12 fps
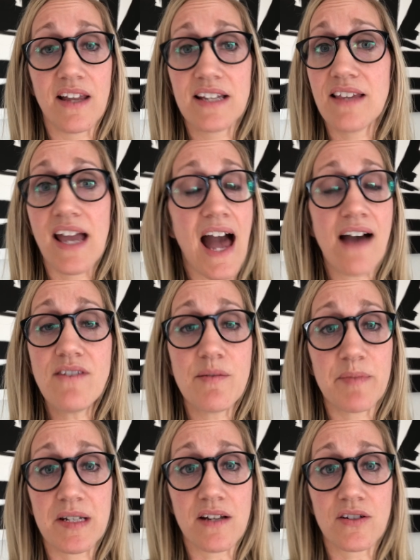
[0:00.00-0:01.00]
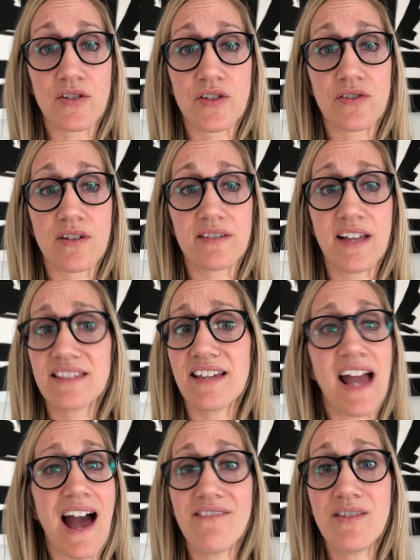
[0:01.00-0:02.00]
like they haven't been understood, like they
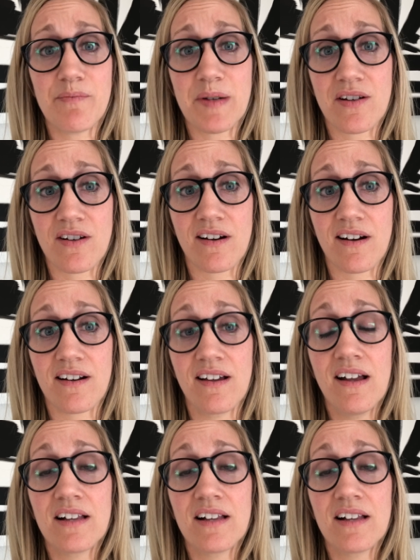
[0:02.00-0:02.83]
haven't been heard,